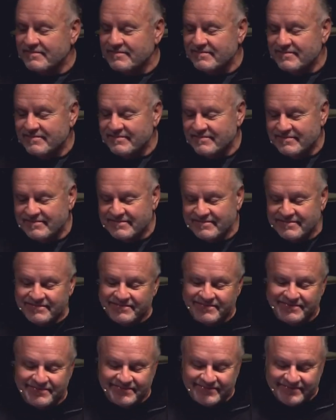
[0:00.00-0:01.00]

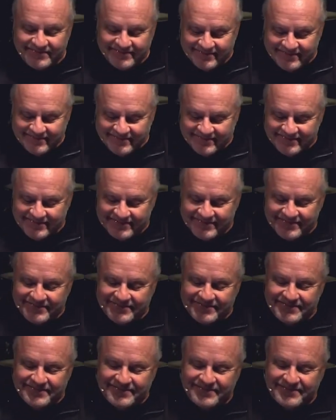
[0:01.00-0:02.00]

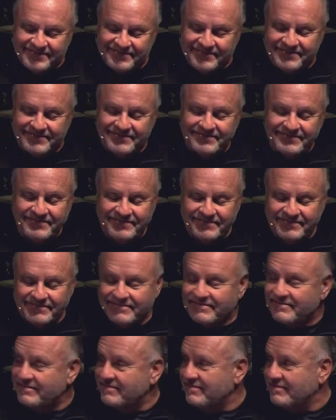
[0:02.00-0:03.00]

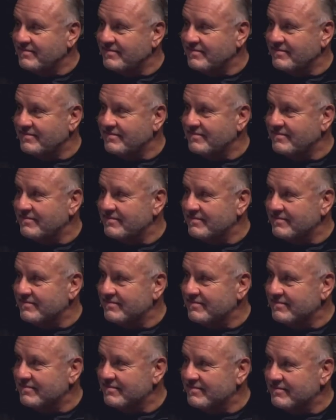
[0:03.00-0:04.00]

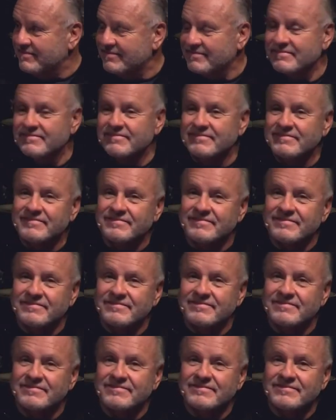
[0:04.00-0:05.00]

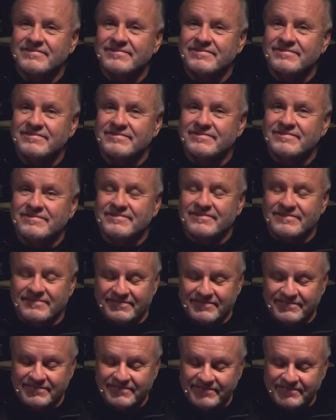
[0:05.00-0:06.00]

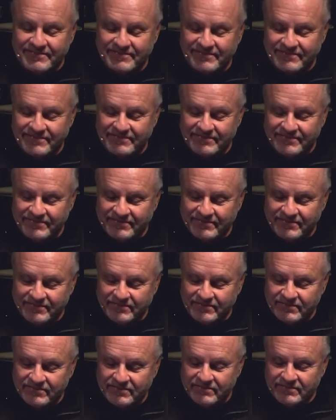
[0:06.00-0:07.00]

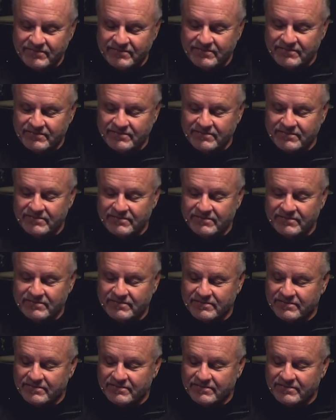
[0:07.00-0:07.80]
[no speech]